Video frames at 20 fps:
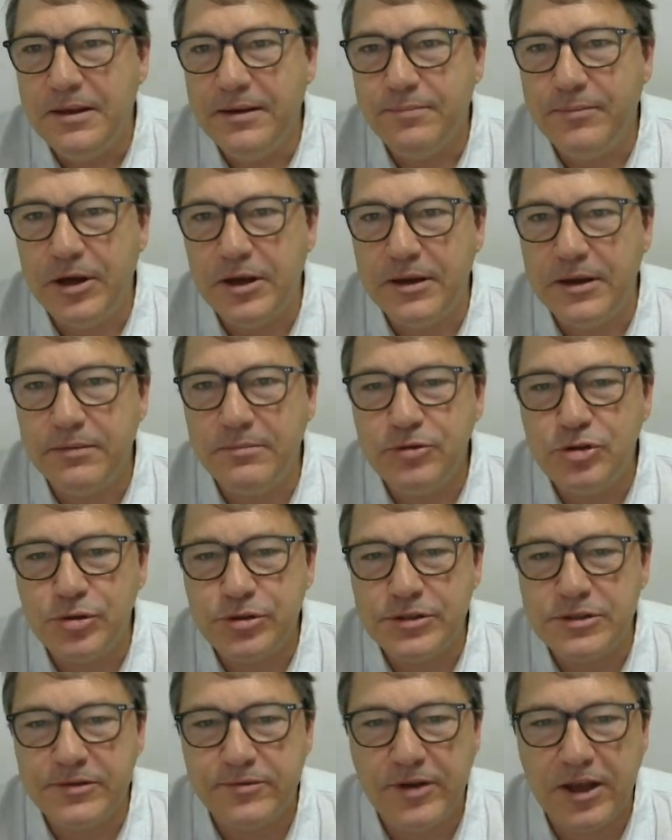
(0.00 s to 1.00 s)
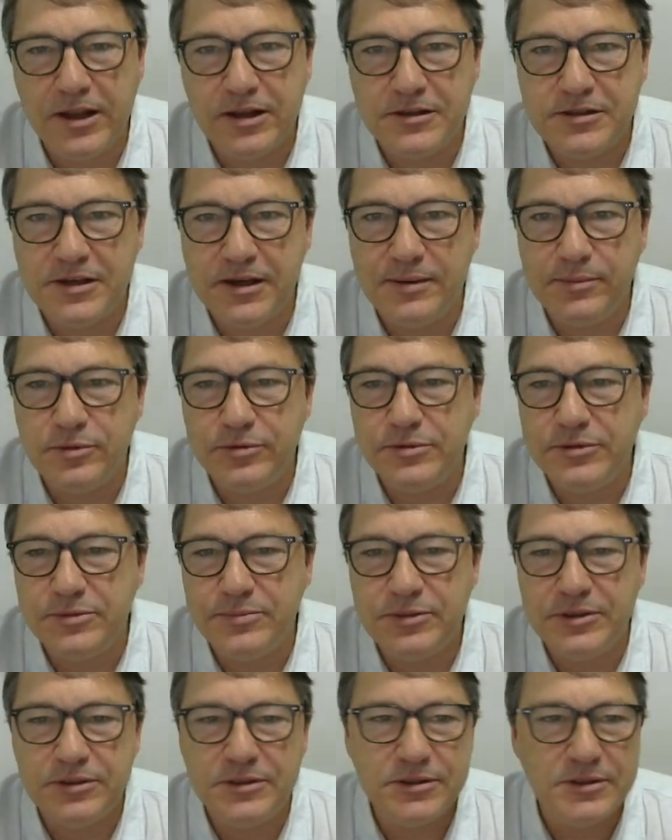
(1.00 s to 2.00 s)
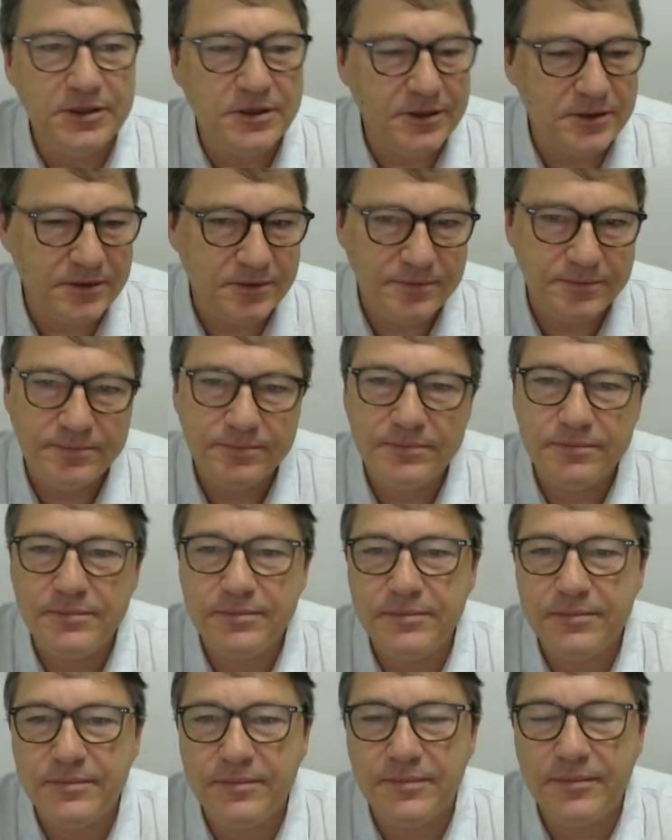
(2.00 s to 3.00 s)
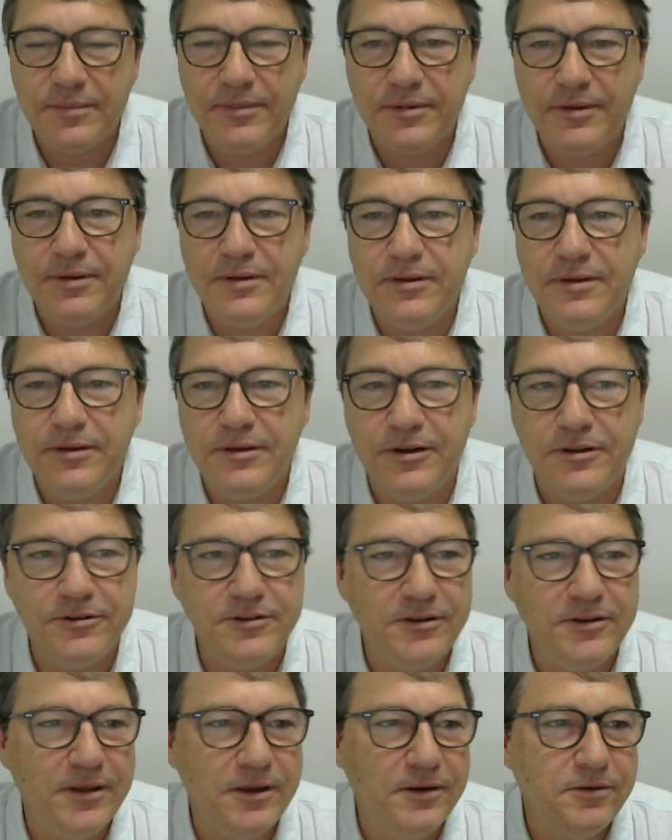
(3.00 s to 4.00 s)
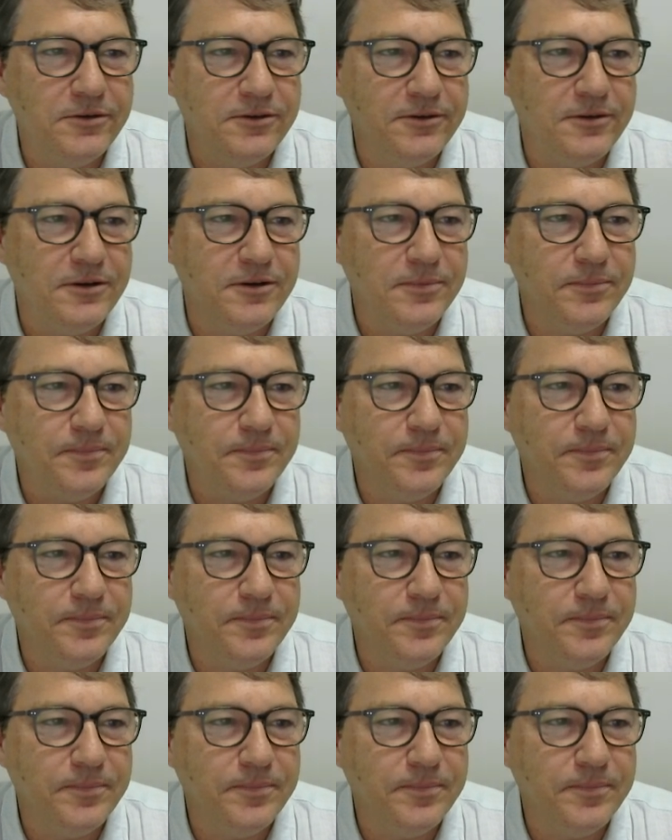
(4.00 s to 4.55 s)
my choice of colour table is a bit dodgy there, isn't it?